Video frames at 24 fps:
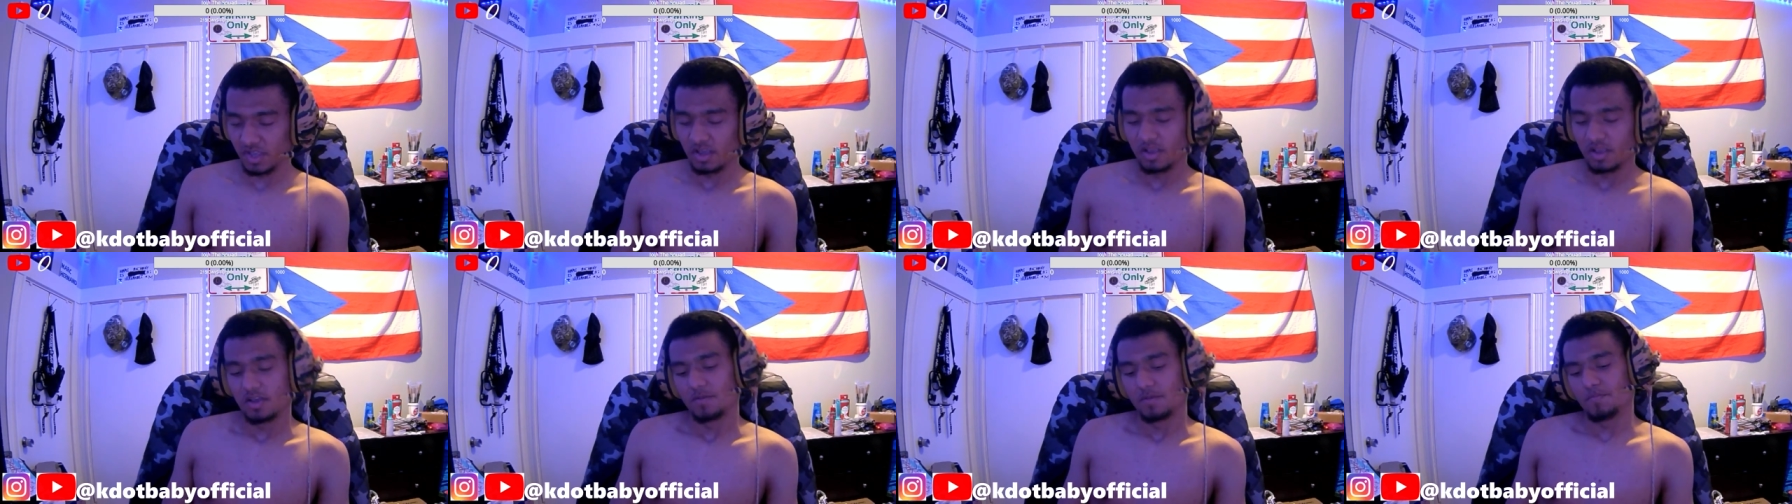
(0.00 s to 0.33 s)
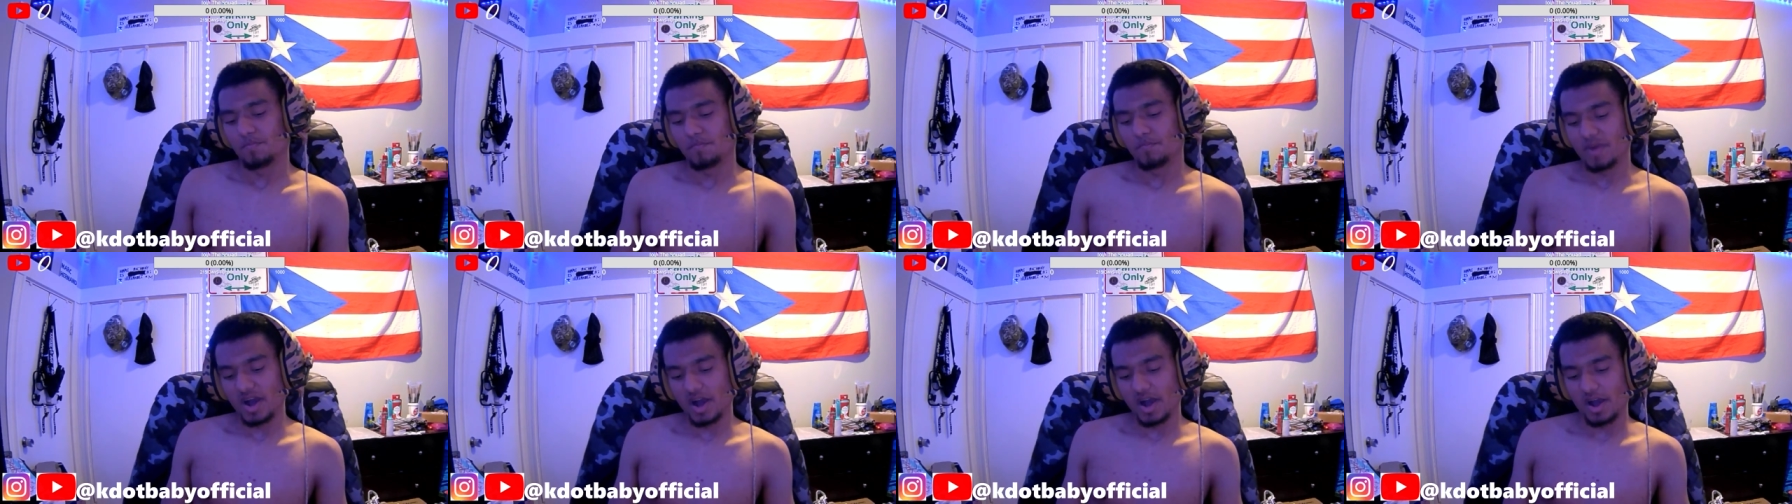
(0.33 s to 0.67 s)

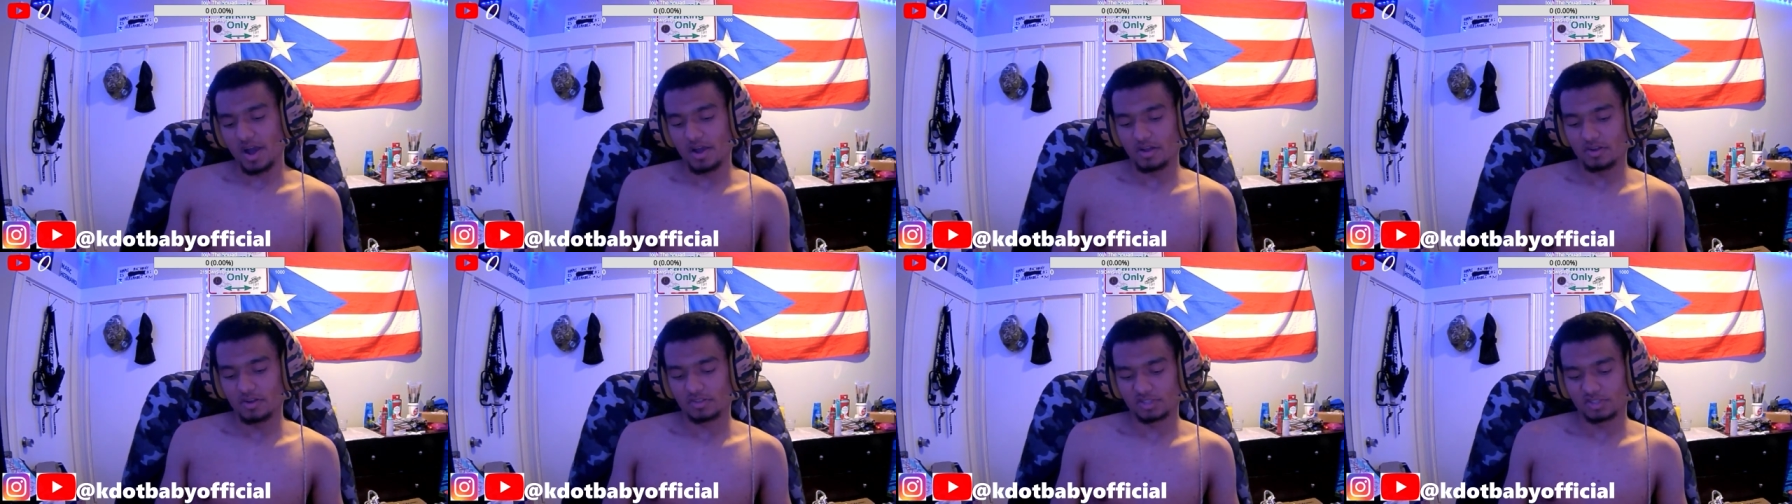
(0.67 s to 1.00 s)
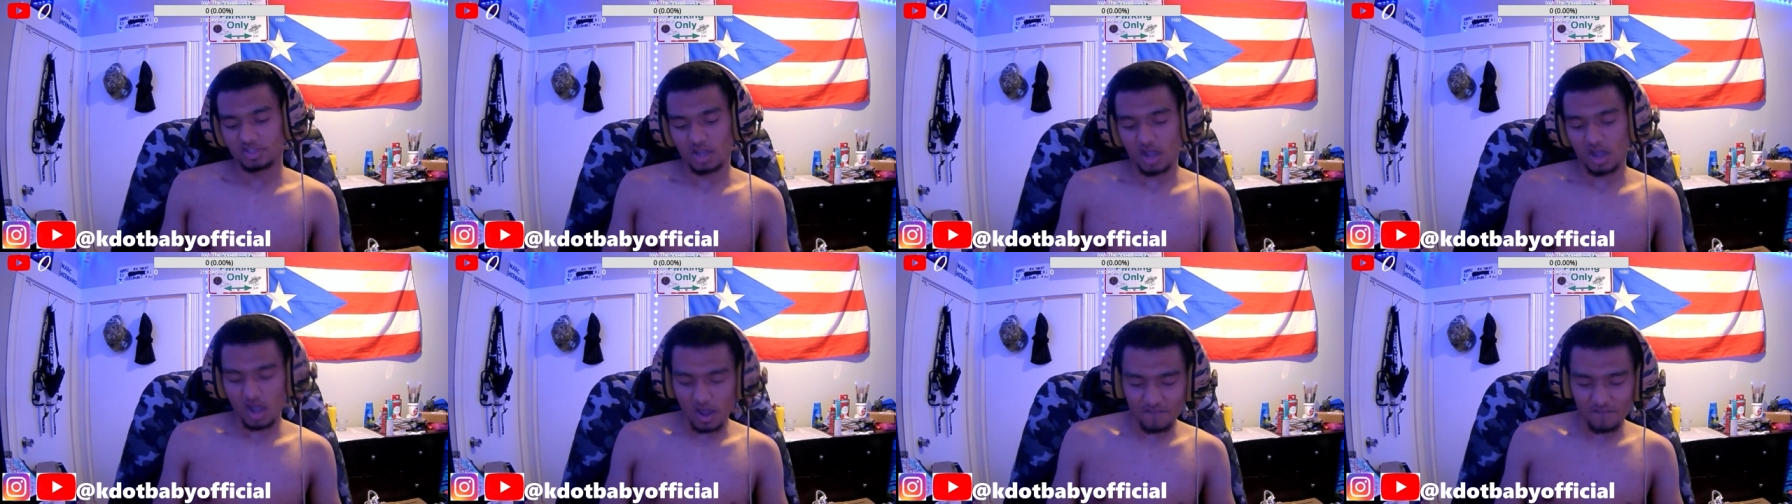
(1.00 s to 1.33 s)
My
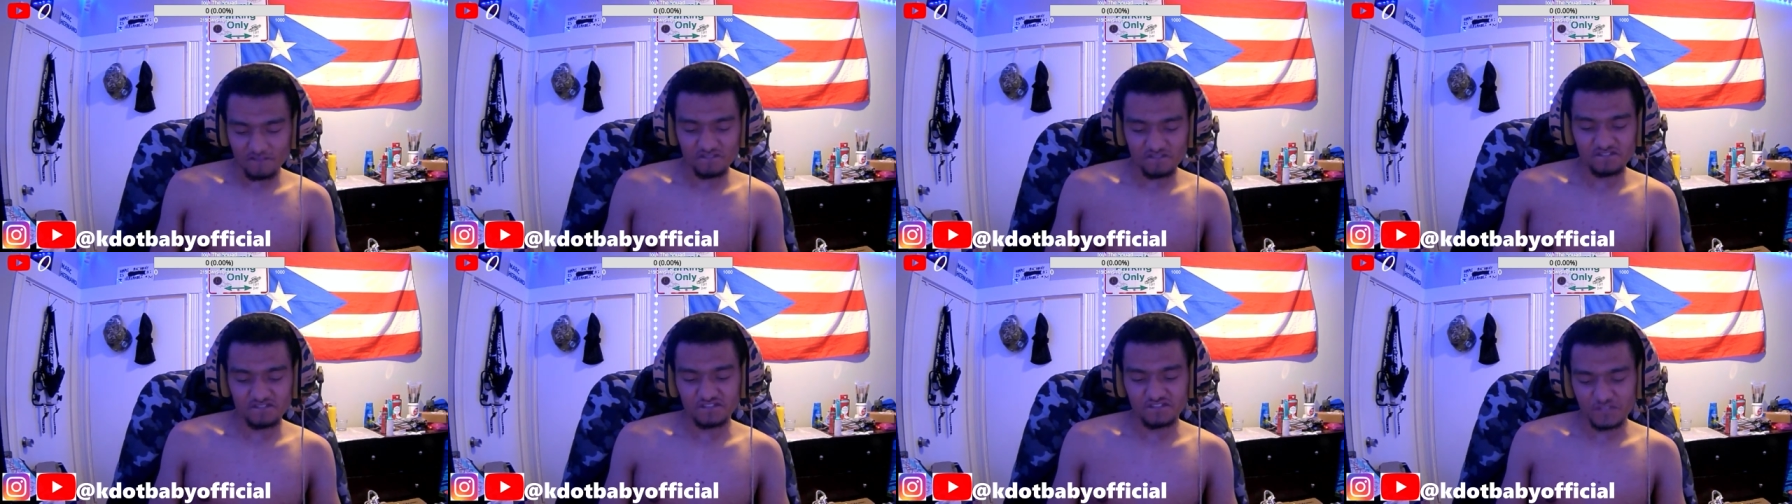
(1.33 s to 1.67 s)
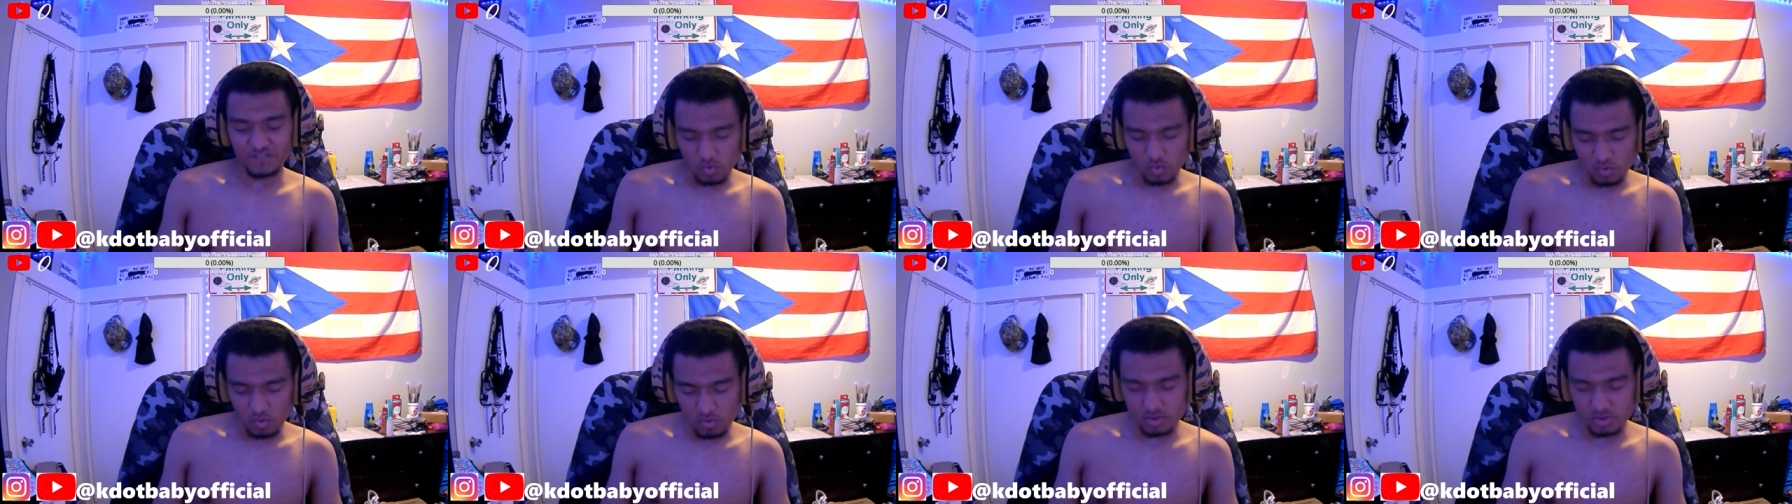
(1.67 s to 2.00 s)
top
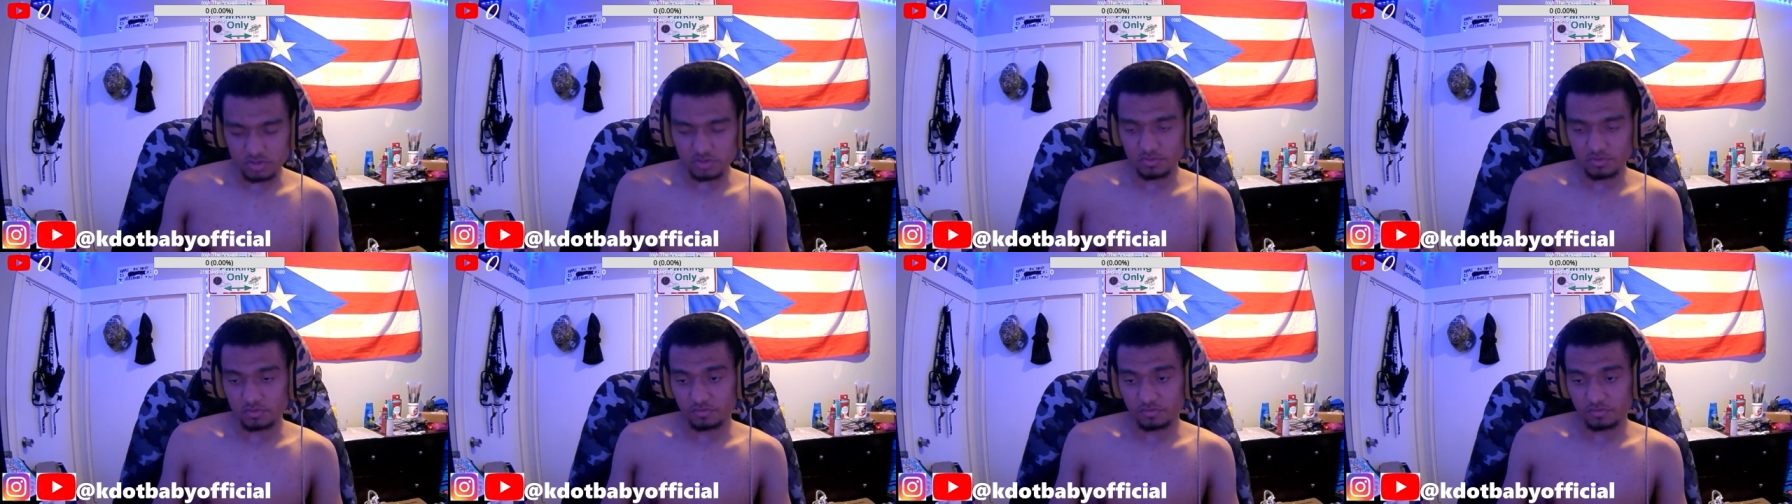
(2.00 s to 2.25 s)
four